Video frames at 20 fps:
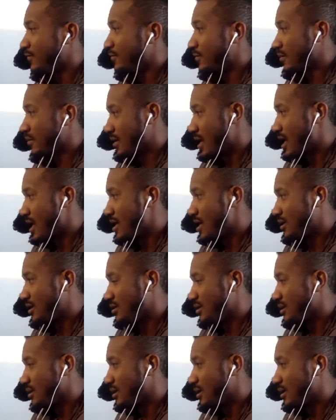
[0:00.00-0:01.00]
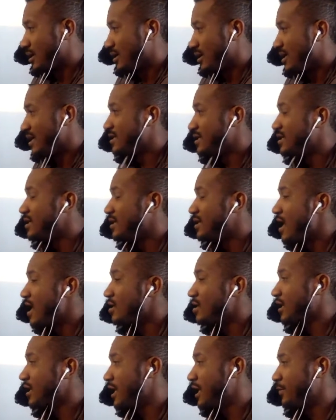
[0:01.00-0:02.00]
Okay? It's there
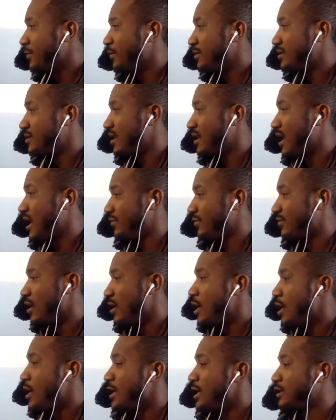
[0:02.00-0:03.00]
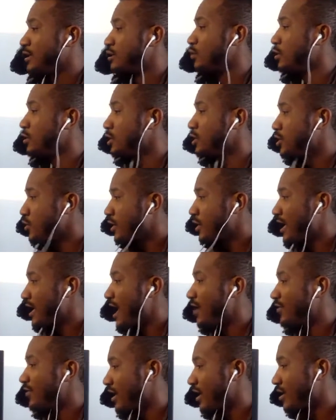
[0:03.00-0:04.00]
to keep you safe. As soon as you get out
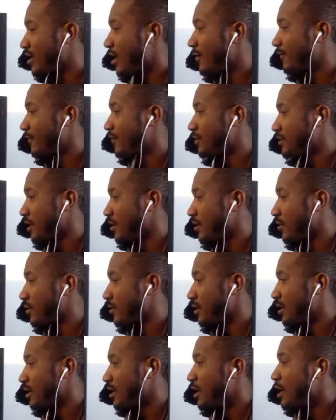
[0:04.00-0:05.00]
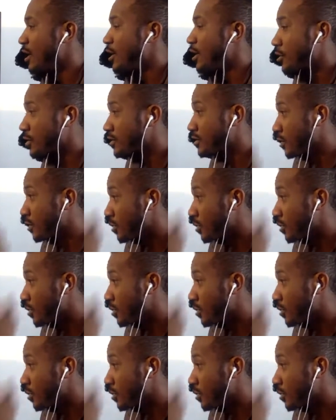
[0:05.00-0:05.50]
of that comfort zone, your